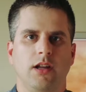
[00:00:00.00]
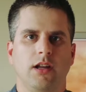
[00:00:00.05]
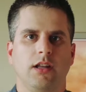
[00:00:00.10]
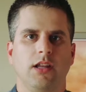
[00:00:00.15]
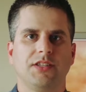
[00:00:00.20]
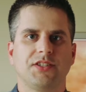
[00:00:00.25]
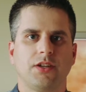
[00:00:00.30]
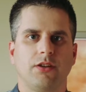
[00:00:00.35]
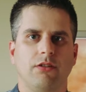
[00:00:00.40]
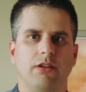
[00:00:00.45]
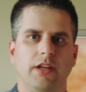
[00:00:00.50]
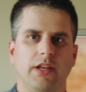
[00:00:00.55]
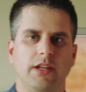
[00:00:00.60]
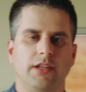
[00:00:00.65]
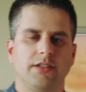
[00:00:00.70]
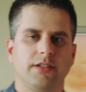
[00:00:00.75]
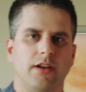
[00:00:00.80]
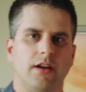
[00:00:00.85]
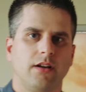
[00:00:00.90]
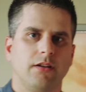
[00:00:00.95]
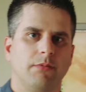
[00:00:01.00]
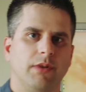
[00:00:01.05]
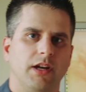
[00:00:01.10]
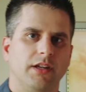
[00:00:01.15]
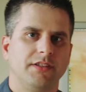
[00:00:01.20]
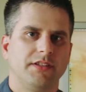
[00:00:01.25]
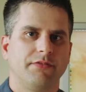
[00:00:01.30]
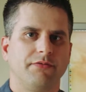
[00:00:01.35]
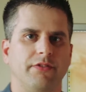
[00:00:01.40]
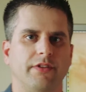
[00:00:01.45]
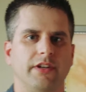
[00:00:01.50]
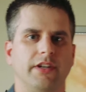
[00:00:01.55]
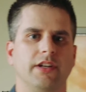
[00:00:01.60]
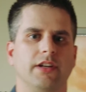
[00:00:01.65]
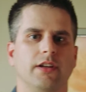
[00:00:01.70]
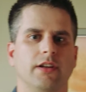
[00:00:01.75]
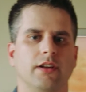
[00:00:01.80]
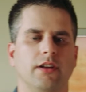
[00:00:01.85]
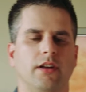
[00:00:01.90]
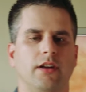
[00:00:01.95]
Let's go ahead and talk about
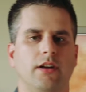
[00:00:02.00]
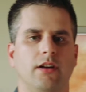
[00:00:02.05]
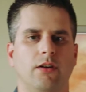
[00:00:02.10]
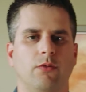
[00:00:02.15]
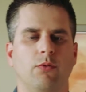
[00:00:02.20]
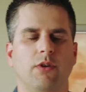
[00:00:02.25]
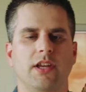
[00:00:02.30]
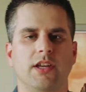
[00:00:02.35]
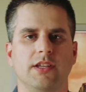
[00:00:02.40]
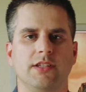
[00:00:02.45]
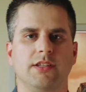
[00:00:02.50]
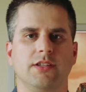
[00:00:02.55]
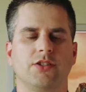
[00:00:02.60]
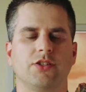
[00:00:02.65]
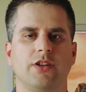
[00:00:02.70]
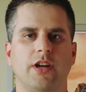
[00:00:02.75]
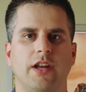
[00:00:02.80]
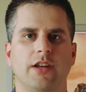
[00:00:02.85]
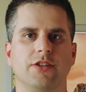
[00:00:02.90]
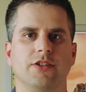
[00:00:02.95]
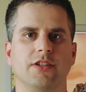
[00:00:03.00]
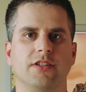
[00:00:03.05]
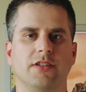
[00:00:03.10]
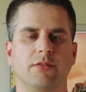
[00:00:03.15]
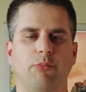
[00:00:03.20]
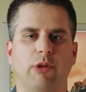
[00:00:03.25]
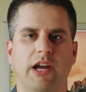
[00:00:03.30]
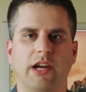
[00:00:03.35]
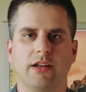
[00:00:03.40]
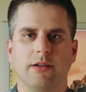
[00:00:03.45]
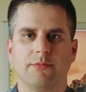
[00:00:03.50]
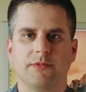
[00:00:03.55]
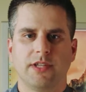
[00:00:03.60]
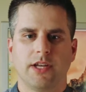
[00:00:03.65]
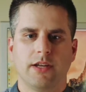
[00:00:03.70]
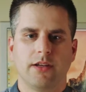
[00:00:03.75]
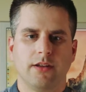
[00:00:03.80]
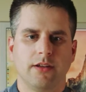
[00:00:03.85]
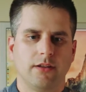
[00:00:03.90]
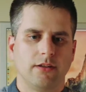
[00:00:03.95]
differing ways and strategies to back up
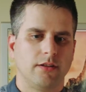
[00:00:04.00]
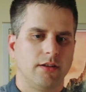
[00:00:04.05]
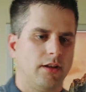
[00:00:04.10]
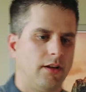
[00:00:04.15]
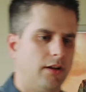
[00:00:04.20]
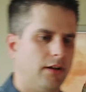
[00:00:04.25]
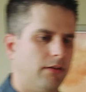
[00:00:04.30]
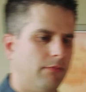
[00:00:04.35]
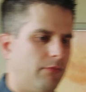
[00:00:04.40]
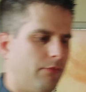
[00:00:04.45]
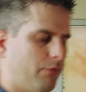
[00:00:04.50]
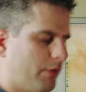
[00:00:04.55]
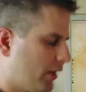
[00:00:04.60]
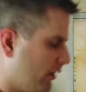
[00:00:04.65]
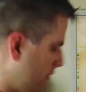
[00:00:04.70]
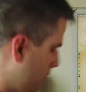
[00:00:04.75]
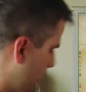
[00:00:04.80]
data. If we go